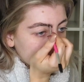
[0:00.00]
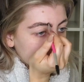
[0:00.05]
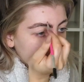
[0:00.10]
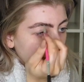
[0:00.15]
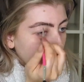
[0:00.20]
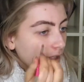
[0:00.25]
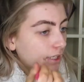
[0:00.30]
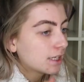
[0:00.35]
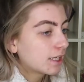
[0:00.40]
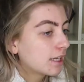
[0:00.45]

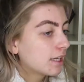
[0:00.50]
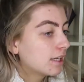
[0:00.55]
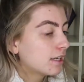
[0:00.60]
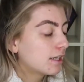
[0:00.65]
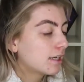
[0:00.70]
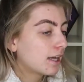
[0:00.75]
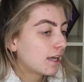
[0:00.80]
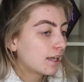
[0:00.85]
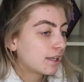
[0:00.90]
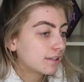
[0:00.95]
working
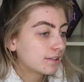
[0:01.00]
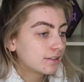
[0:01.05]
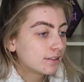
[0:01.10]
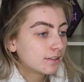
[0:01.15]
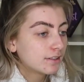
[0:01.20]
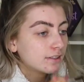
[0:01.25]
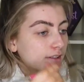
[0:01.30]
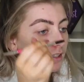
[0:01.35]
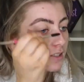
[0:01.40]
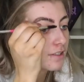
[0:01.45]
at
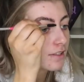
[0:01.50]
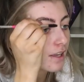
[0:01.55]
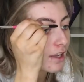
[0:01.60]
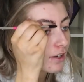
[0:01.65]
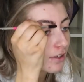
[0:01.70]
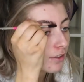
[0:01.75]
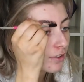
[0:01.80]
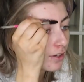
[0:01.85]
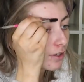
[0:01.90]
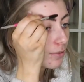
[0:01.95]
the
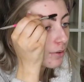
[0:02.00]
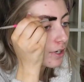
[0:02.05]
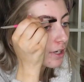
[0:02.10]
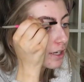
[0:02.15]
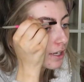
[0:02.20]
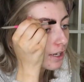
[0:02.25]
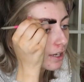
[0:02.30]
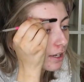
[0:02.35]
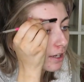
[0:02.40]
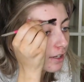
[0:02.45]
salon I
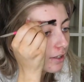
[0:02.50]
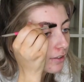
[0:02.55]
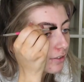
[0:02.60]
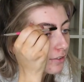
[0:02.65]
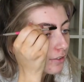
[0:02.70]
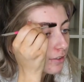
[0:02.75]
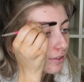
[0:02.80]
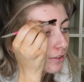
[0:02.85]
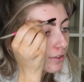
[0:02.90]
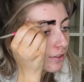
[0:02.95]
work at
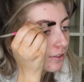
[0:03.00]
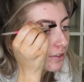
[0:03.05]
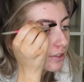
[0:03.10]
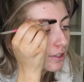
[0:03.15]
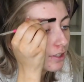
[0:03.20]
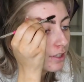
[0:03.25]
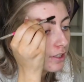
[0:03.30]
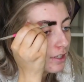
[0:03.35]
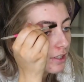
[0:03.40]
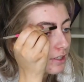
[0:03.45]

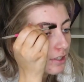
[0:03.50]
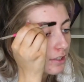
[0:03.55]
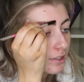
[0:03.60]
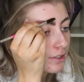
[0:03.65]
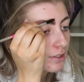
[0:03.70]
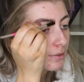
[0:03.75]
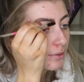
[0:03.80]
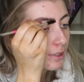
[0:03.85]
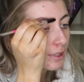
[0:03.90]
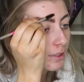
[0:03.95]

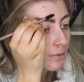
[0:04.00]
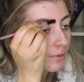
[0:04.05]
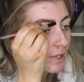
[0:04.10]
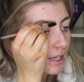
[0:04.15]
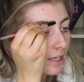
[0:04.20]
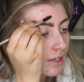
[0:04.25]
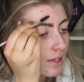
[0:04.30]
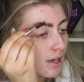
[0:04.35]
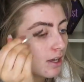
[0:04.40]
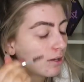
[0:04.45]
doing
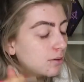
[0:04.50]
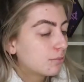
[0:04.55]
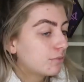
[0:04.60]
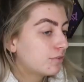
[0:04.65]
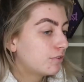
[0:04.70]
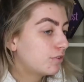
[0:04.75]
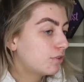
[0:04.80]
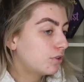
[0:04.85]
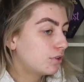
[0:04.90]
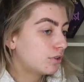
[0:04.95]
makeup
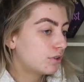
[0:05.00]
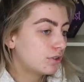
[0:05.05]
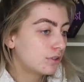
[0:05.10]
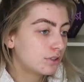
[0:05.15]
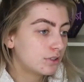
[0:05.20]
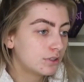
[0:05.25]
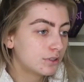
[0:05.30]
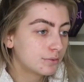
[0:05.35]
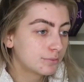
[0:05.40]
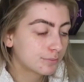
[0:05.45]

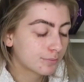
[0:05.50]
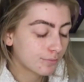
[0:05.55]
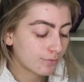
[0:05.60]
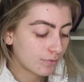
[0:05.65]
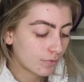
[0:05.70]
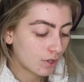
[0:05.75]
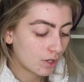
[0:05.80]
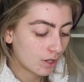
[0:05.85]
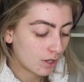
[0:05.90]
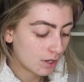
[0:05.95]
for
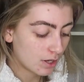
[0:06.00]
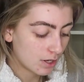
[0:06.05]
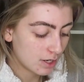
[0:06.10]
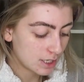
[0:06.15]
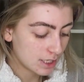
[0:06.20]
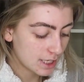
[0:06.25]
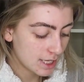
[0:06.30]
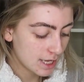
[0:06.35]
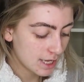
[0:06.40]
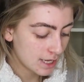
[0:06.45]
a
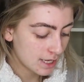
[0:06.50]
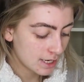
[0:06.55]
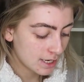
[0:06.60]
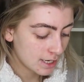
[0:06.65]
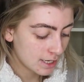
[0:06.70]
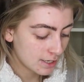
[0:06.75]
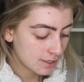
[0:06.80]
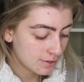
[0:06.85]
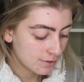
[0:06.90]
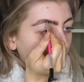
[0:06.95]
year
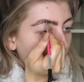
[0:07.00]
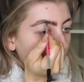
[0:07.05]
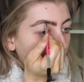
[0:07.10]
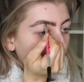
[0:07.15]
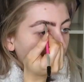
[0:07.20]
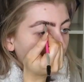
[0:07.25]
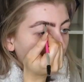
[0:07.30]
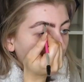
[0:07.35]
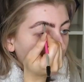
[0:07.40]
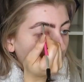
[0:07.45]
now.
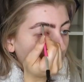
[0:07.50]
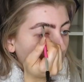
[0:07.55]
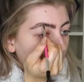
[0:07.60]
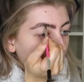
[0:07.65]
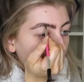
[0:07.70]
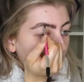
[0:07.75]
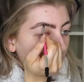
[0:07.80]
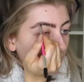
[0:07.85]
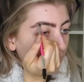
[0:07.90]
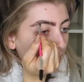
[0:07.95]

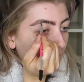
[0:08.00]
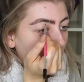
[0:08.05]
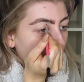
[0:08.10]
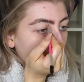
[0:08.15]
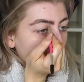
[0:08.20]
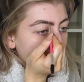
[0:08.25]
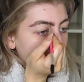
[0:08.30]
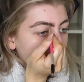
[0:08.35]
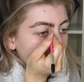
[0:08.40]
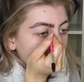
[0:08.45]
I
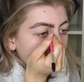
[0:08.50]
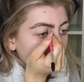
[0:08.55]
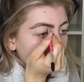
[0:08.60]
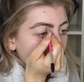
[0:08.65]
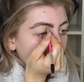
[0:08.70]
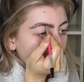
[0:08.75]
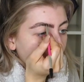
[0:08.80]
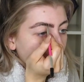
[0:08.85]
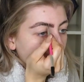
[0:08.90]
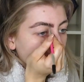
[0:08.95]

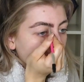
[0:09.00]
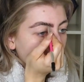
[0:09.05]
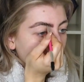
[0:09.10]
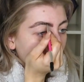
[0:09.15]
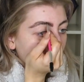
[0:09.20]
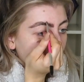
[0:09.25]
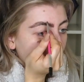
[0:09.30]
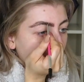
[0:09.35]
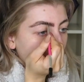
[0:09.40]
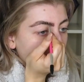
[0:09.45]
absolutely
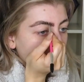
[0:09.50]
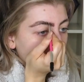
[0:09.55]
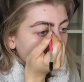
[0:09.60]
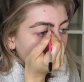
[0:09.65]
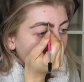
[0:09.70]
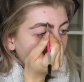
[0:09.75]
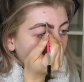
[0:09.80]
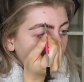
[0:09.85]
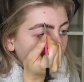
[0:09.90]
love it.